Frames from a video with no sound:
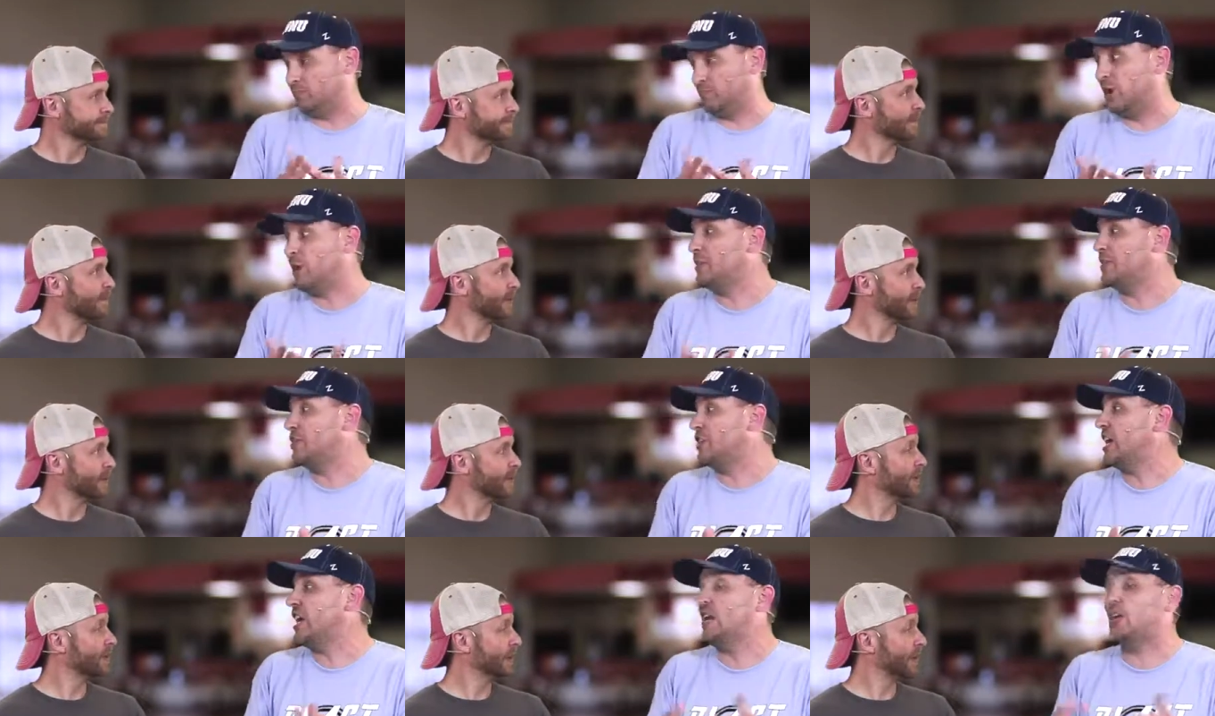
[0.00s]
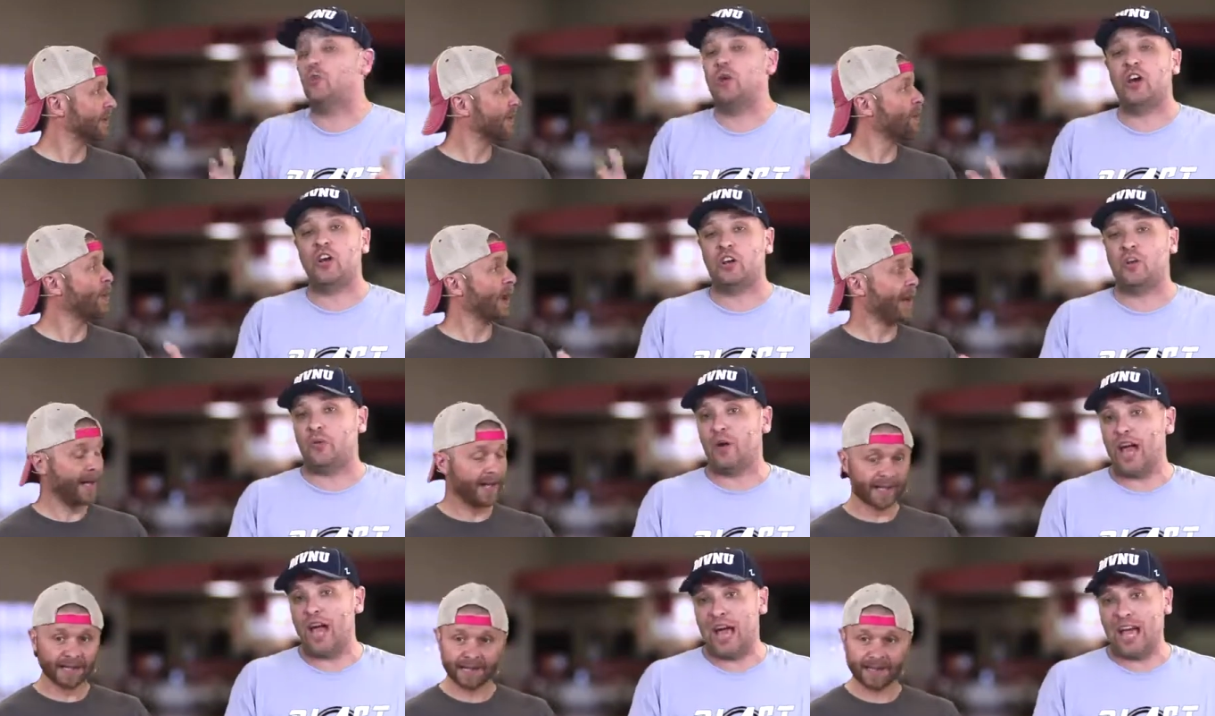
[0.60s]
Speaker 1: pretty much anywhere
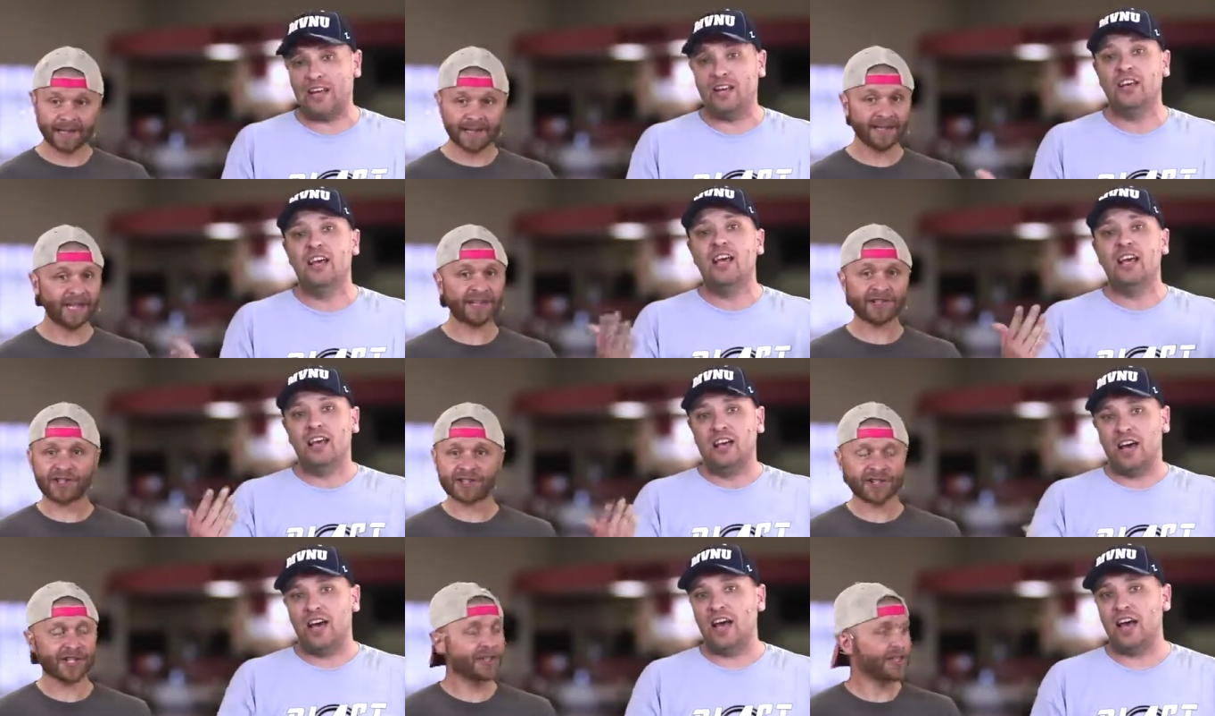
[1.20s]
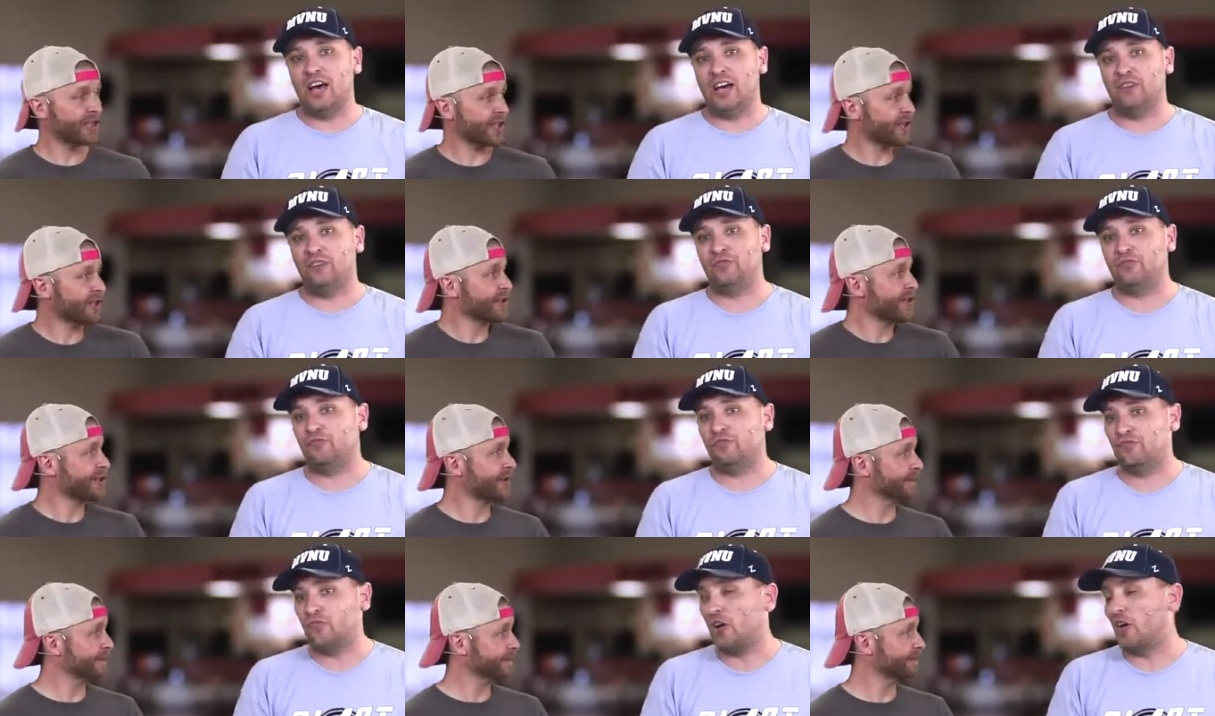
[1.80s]
Anywhere, you're at. not just in uh,
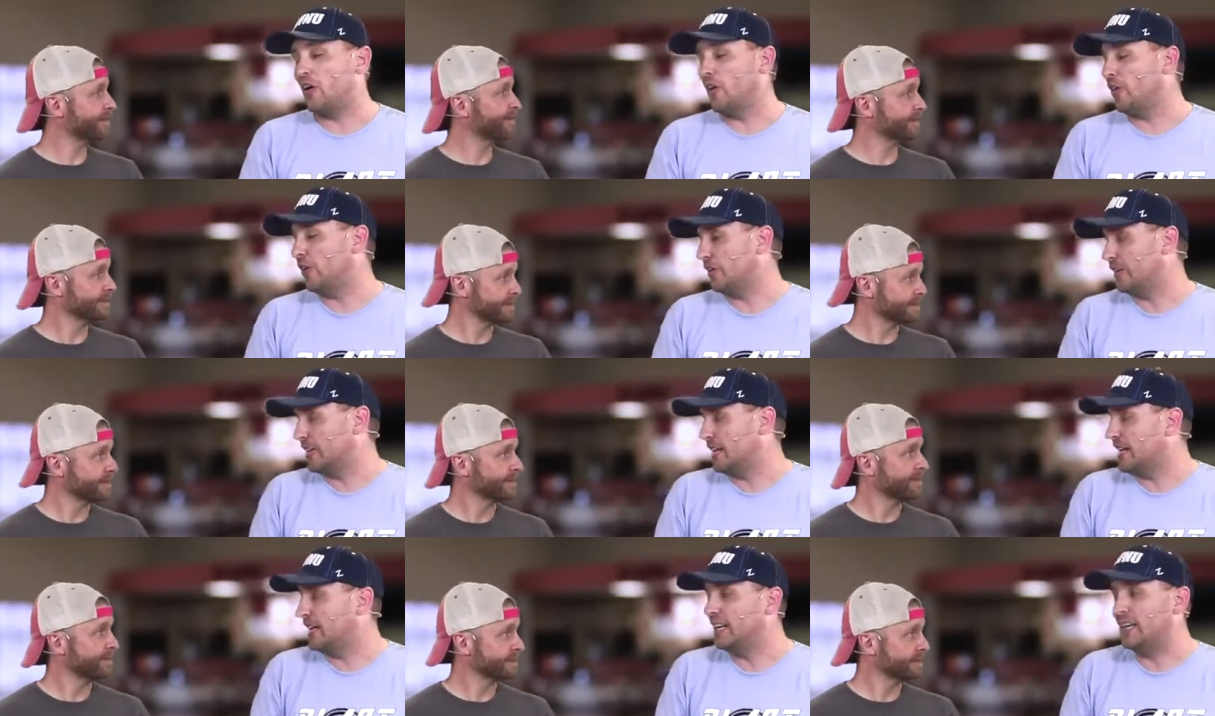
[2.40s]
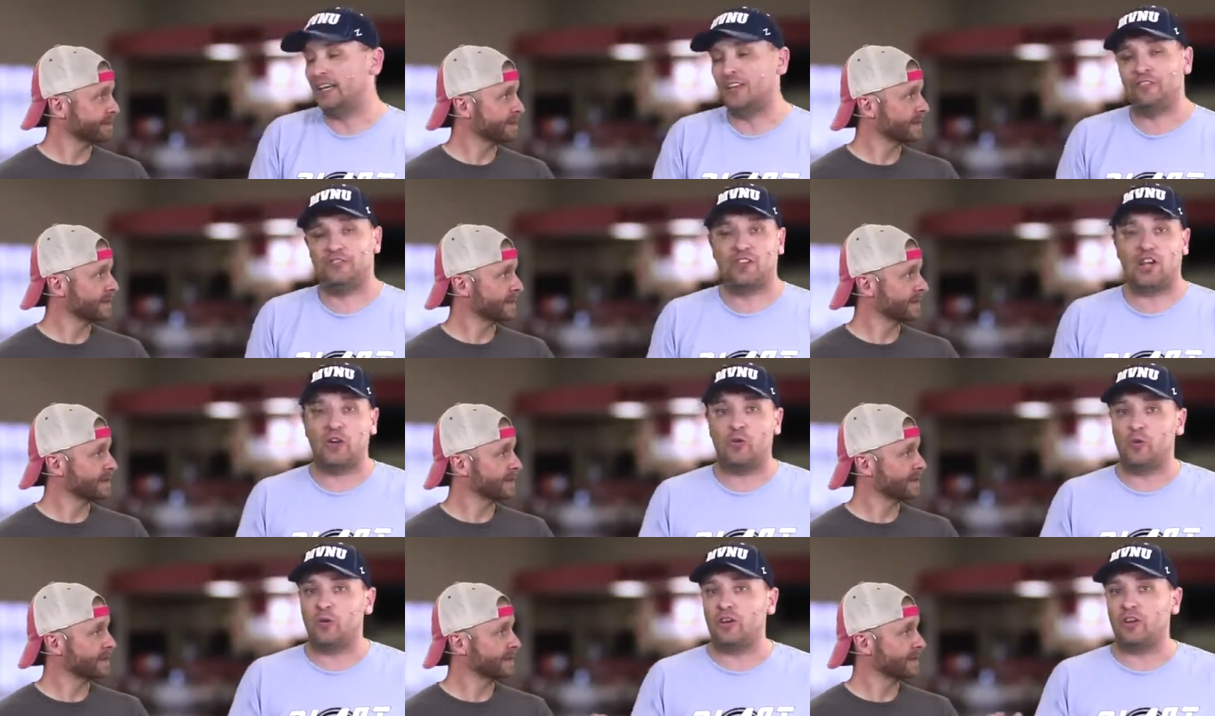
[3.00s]
church. For if
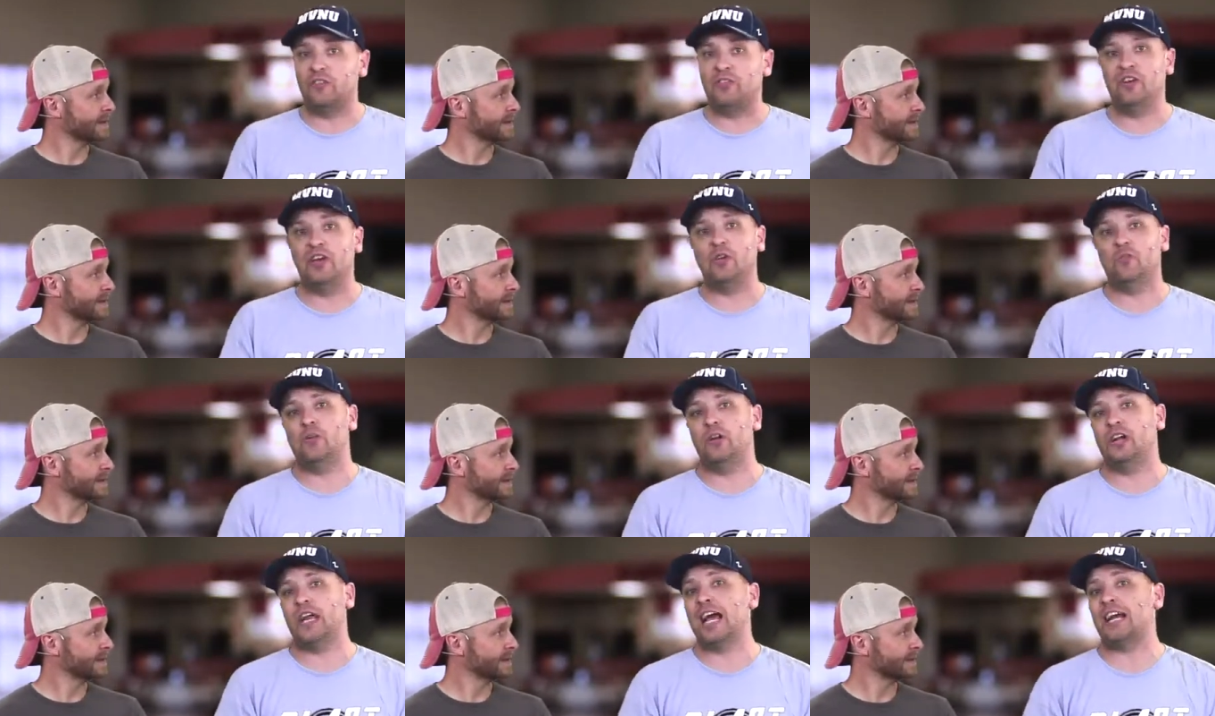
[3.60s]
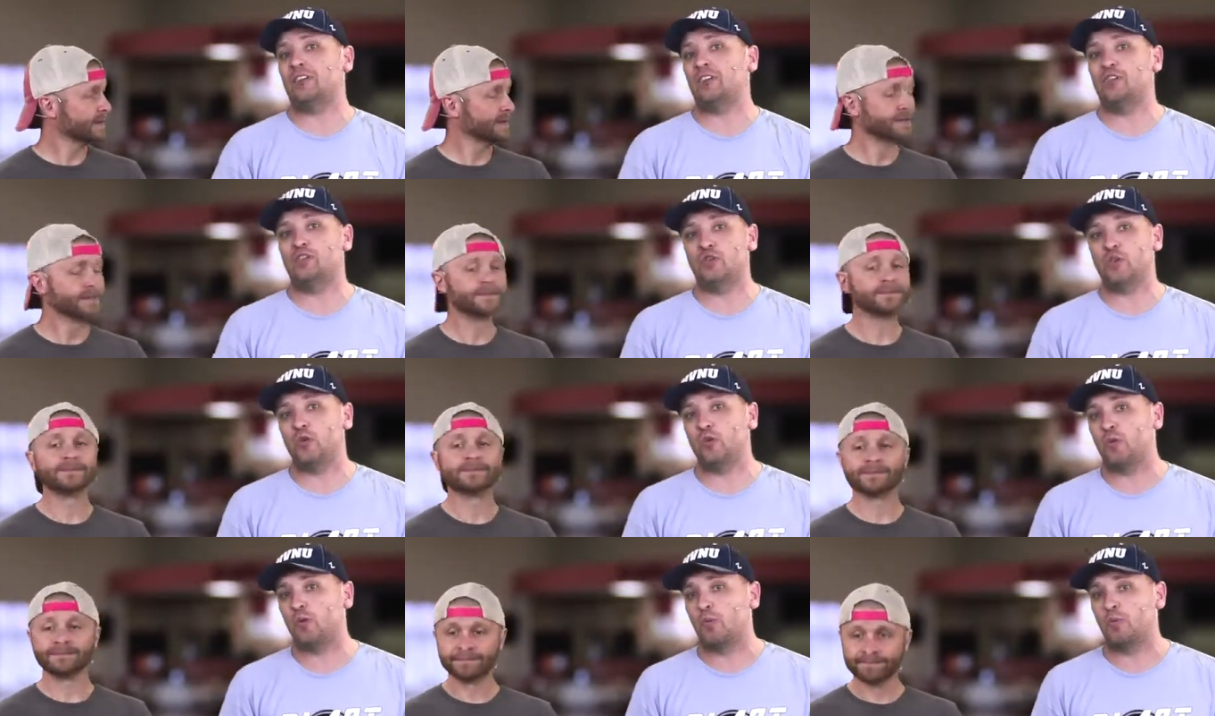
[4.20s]
there were an event where an active
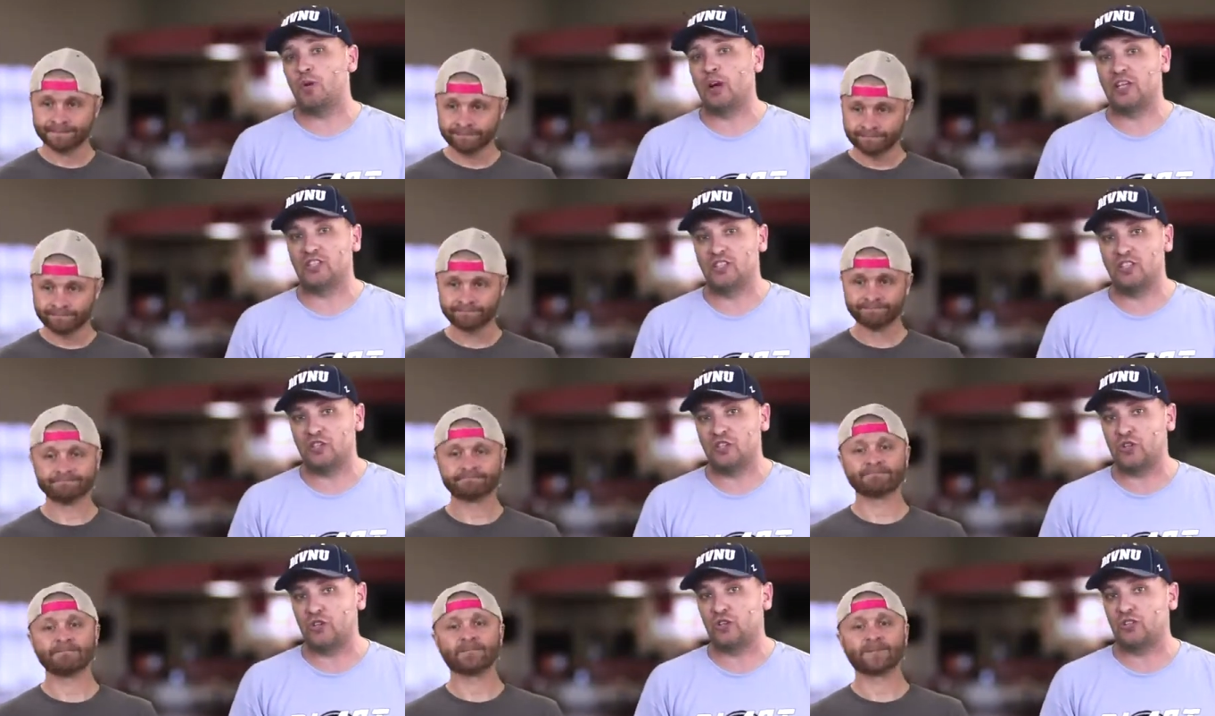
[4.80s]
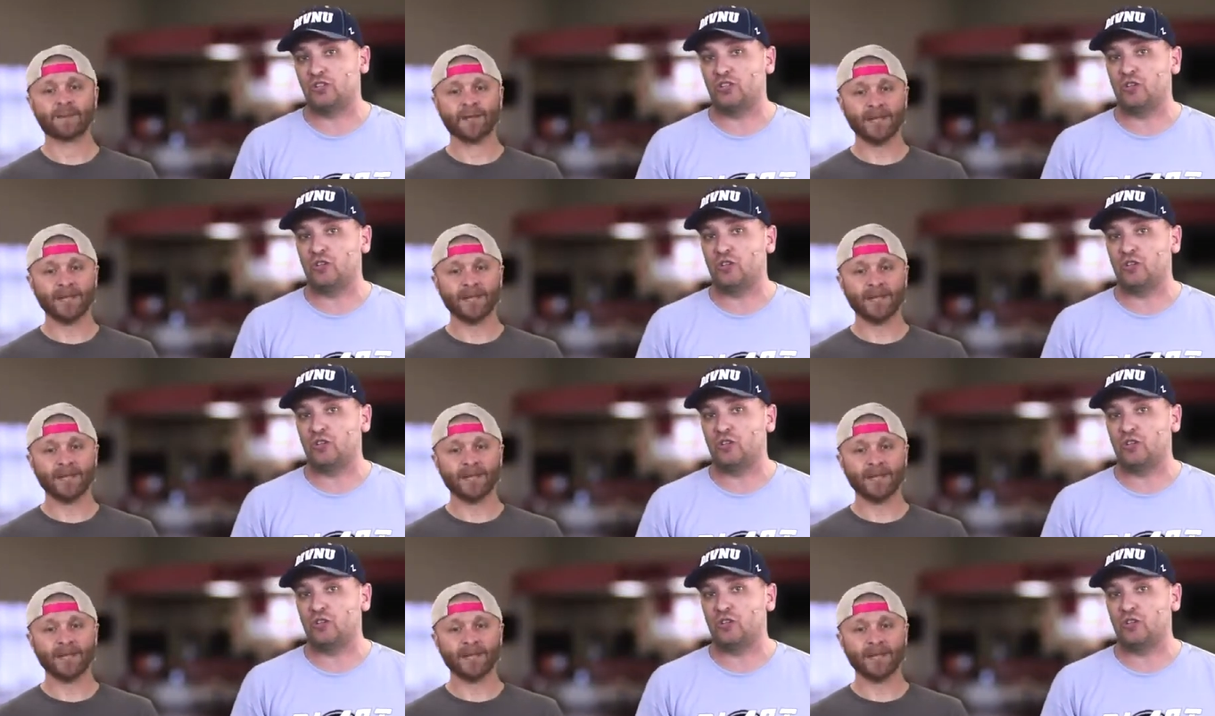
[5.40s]
shooter were present, so it